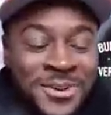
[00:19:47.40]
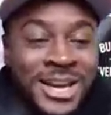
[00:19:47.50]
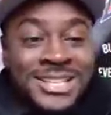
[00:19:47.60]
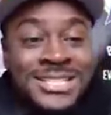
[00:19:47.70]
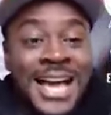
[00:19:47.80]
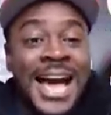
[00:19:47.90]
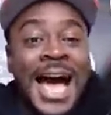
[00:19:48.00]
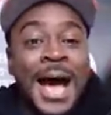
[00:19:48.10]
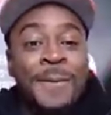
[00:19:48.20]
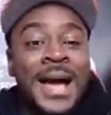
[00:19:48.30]
tell you. That it's
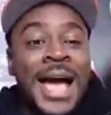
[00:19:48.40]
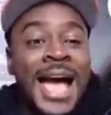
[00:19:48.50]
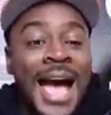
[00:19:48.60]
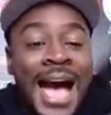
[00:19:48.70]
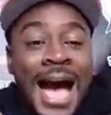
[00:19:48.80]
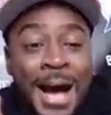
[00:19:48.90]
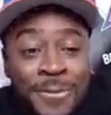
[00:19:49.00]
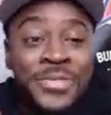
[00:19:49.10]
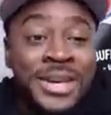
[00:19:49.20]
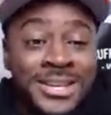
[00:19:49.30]
just funny. Like he's
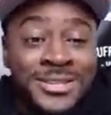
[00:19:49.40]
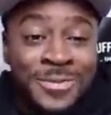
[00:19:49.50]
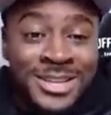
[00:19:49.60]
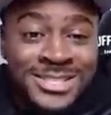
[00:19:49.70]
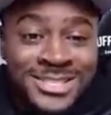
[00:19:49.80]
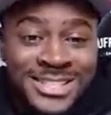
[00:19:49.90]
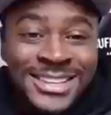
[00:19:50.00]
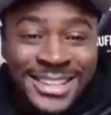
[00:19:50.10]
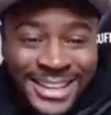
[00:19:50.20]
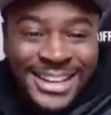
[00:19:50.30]
a 5'8"
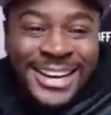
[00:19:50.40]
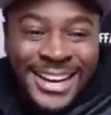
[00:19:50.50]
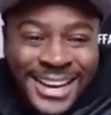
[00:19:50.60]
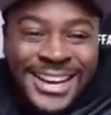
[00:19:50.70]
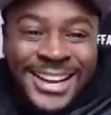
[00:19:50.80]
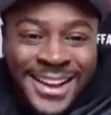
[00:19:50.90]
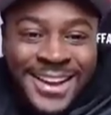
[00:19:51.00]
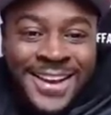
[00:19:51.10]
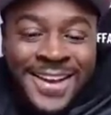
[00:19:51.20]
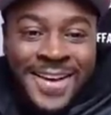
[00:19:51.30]
slot, and I'm
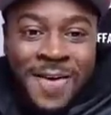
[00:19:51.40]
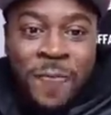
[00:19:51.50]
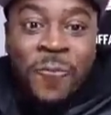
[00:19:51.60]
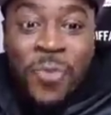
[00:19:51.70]
not. It's just